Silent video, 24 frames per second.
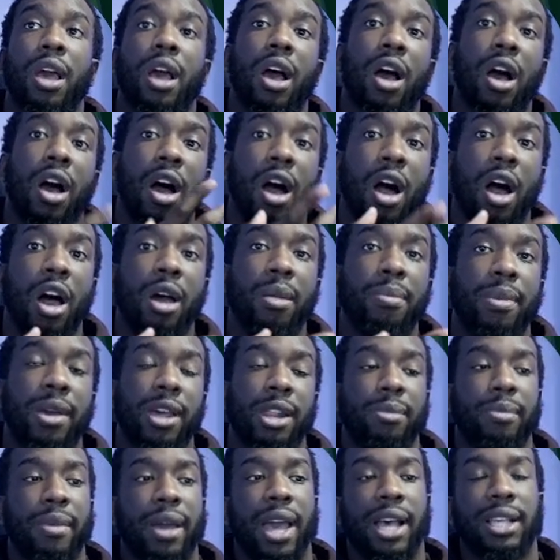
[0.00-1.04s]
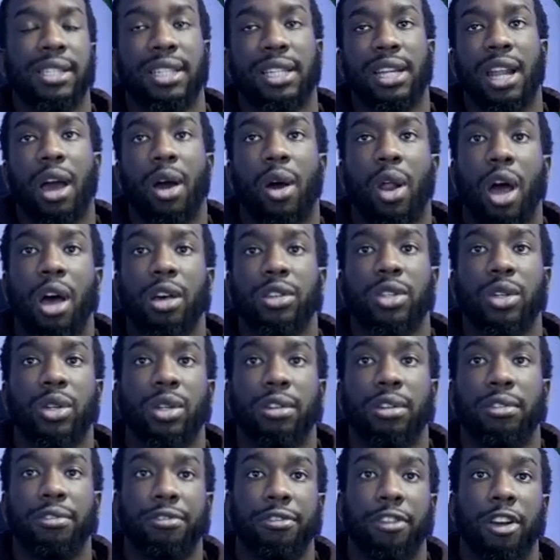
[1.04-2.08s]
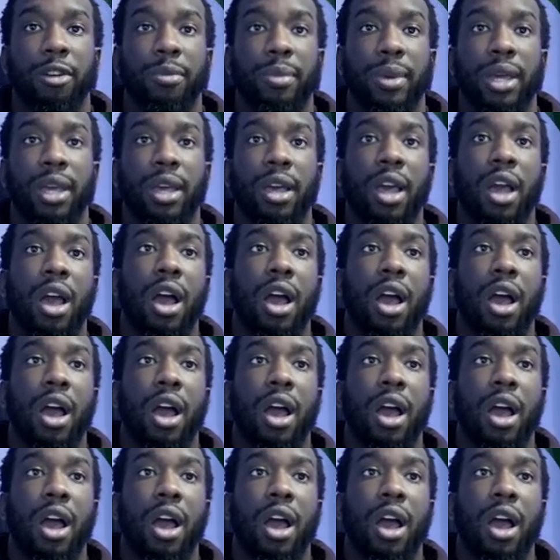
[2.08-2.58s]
on MetaMask, and I would also confirm it